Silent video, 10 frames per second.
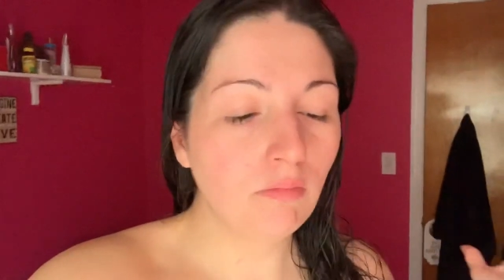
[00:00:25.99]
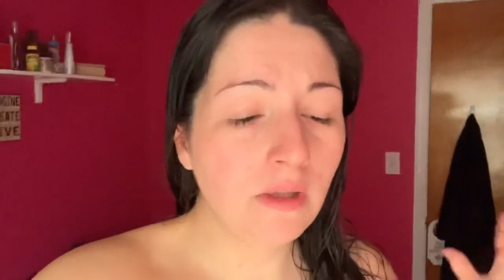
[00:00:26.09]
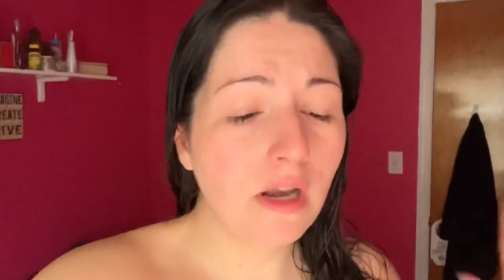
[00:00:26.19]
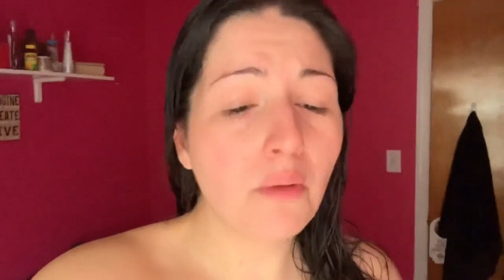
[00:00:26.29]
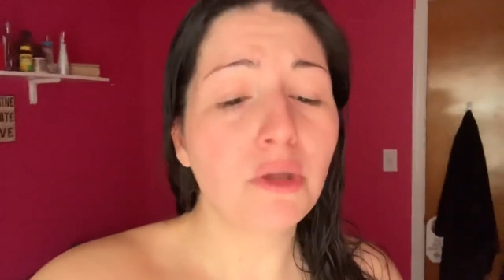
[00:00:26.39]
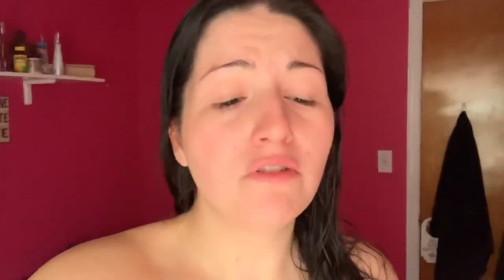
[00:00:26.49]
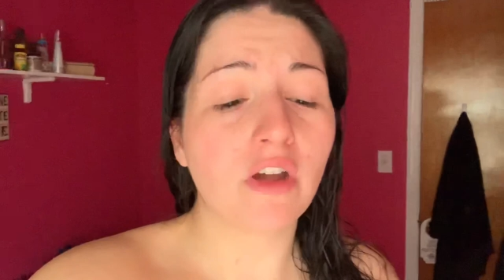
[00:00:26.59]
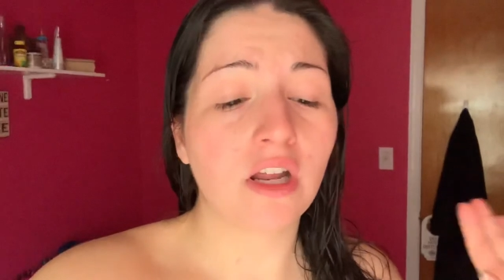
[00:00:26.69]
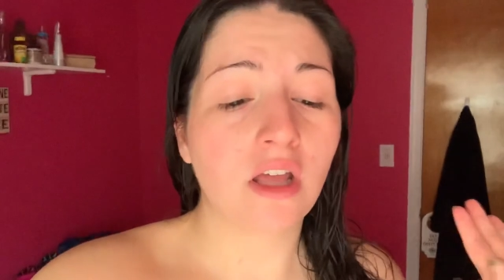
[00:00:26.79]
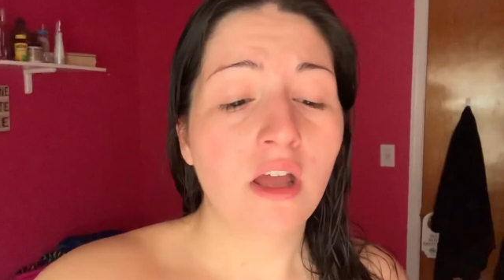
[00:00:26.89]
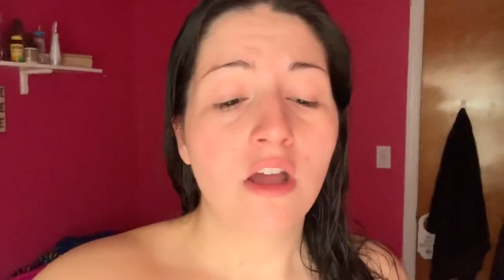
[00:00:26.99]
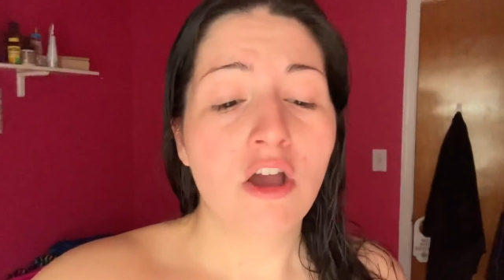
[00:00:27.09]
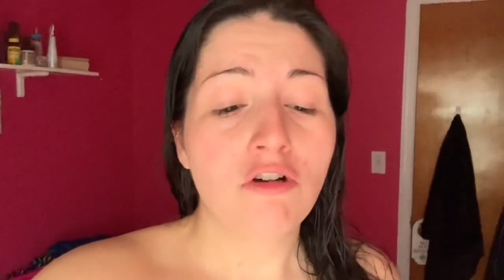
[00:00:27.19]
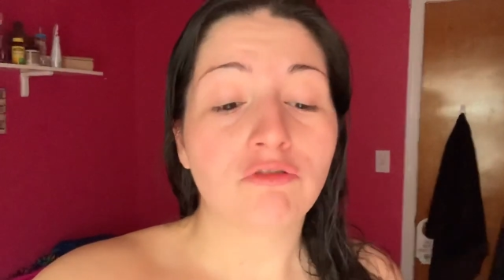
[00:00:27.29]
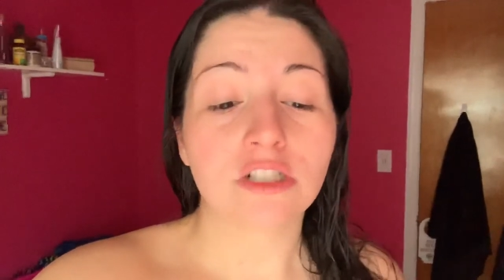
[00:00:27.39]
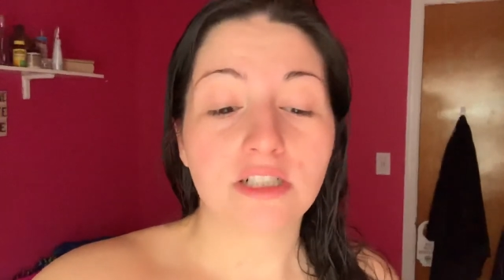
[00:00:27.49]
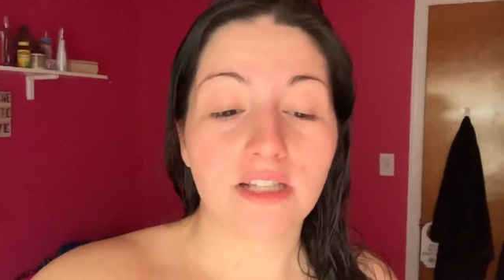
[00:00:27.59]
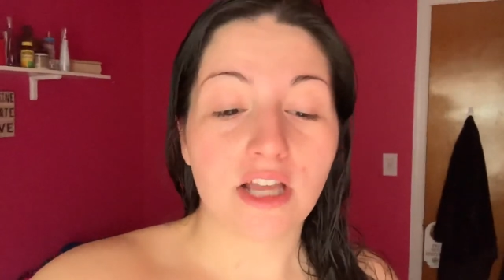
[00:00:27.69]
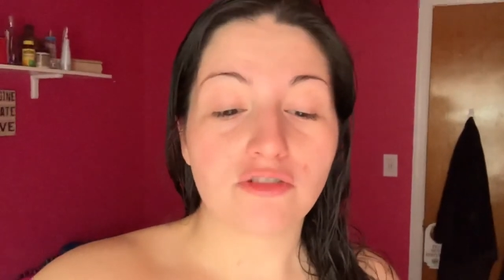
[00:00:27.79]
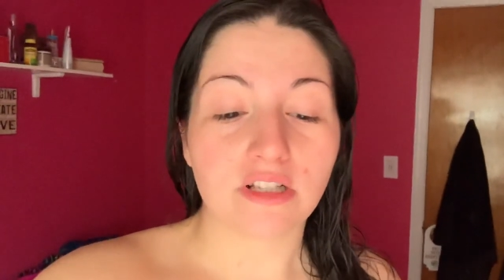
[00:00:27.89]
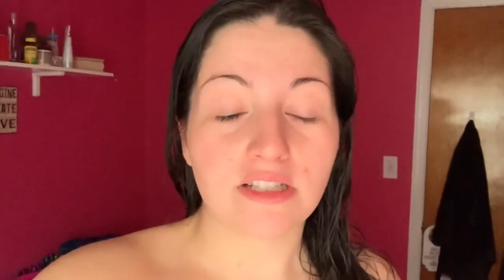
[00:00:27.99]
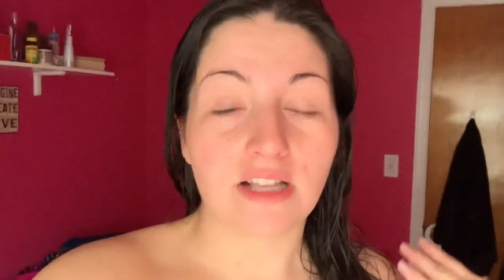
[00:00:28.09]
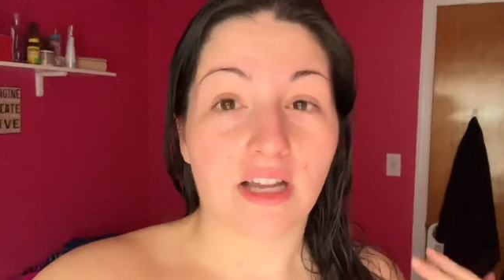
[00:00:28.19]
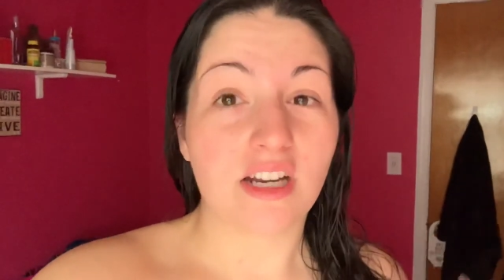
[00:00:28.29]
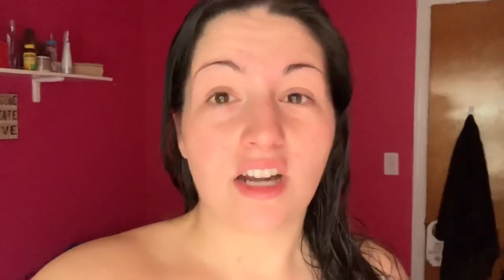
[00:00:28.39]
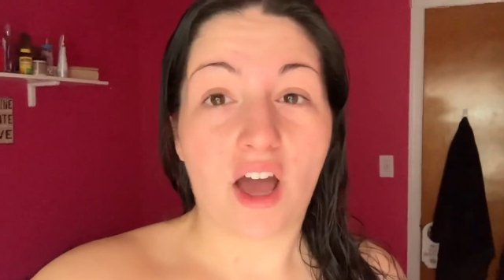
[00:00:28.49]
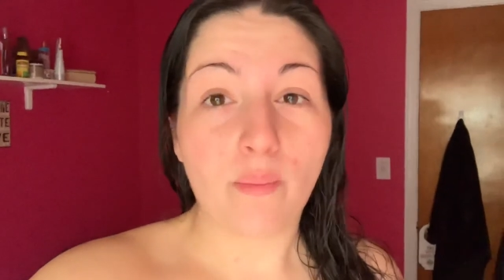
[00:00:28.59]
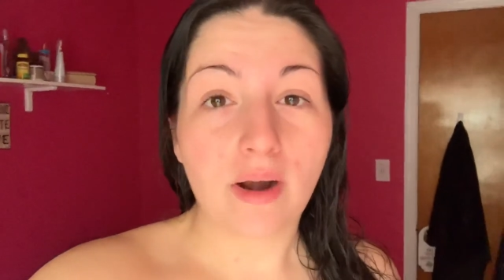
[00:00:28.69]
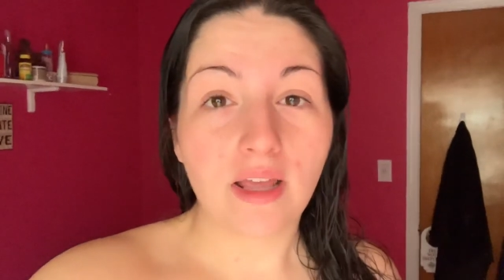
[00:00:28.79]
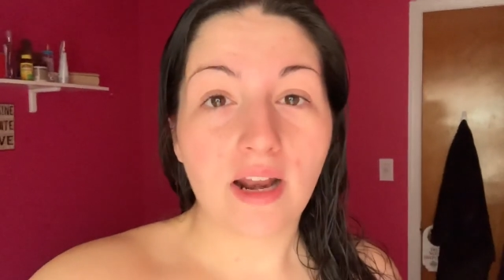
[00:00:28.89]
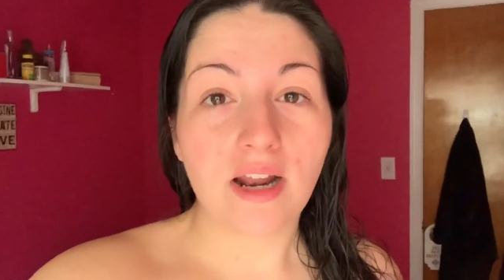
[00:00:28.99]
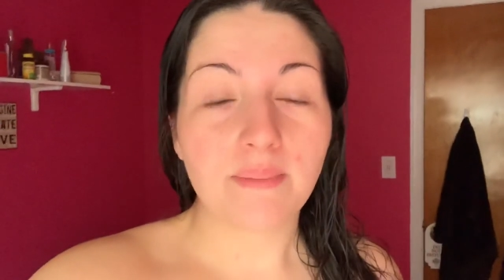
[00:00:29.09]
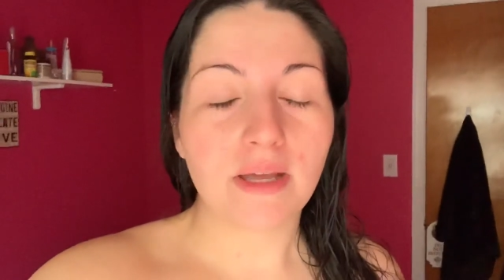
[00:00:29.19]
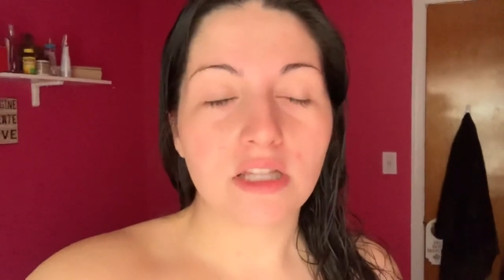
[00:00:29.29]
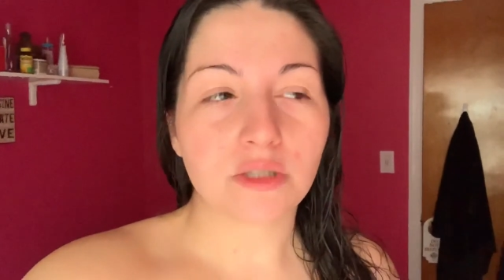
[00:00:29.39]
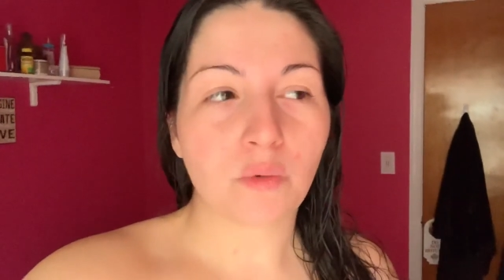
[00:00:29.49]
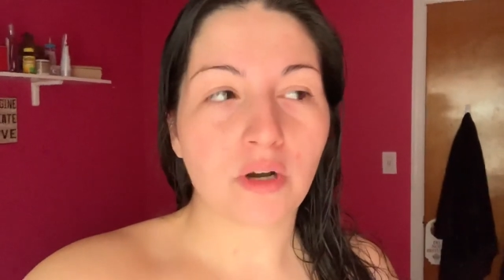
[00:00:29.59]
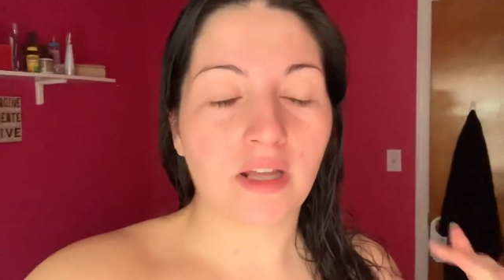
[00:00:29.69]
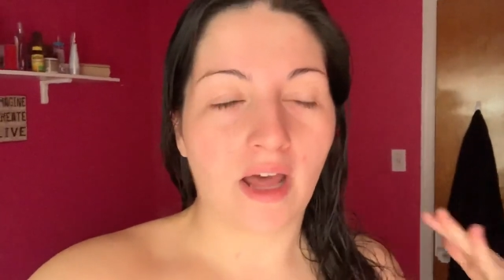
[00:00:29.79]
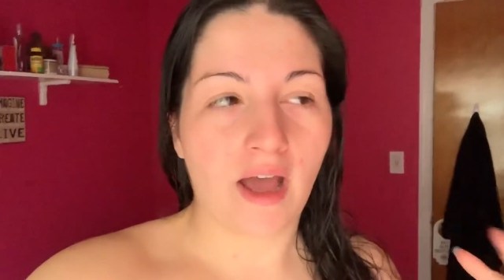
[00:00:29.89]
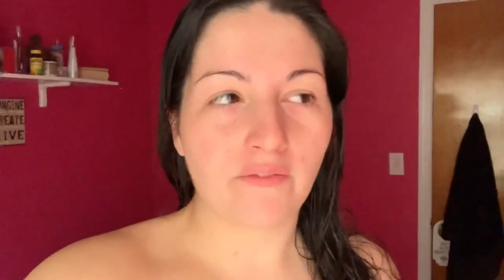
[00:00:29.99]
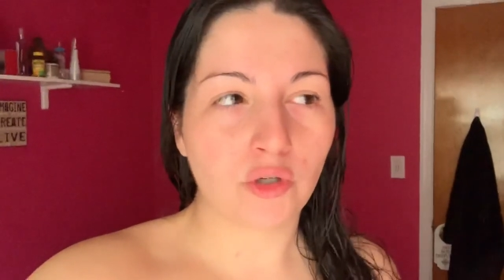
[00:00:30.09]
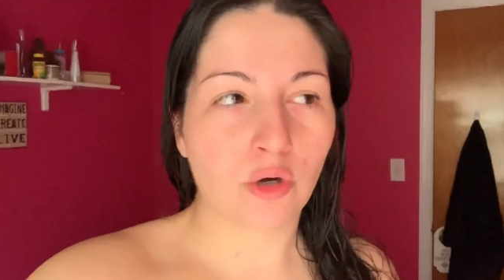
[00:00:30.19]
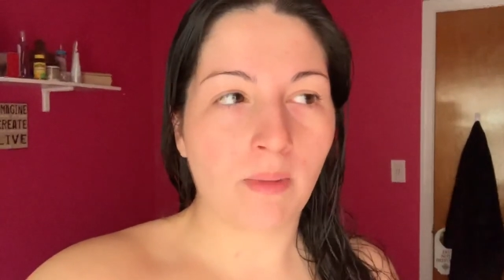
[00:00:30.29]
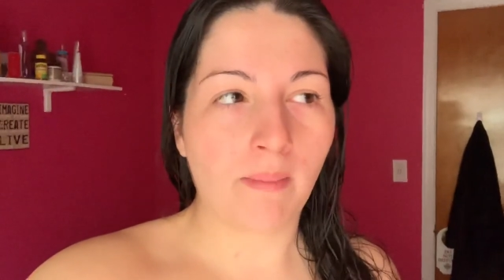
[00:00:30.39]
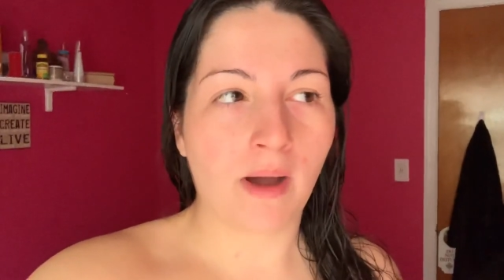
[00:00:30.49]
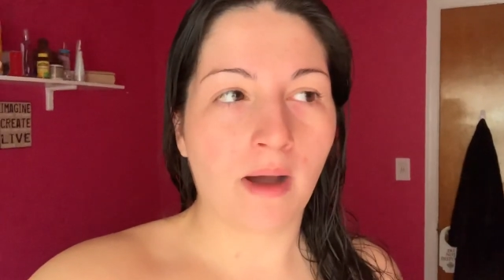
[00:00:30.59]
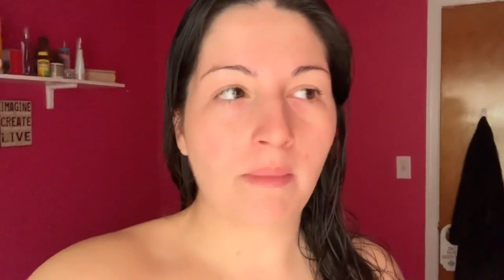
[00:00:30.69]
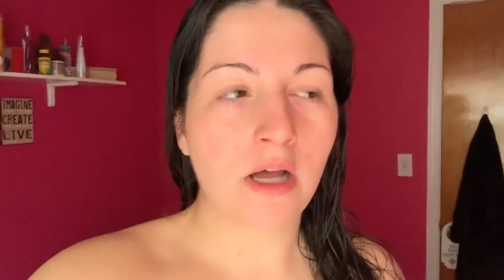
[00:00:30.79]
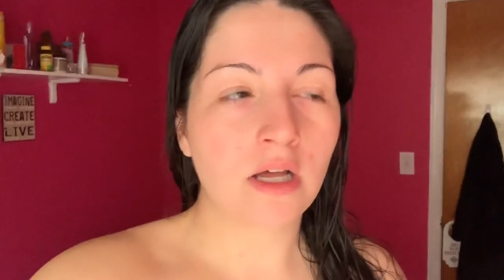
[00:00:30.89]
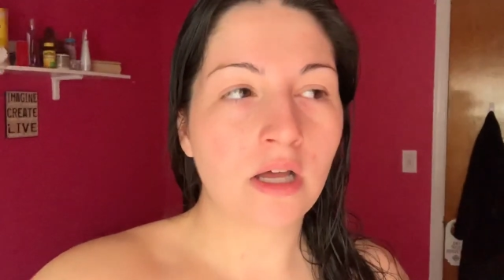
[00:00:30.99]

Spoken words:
And I'm getting ready. Rushing to get dressed because, like, I did not want to get out of bed this morning, and I have to go with my mom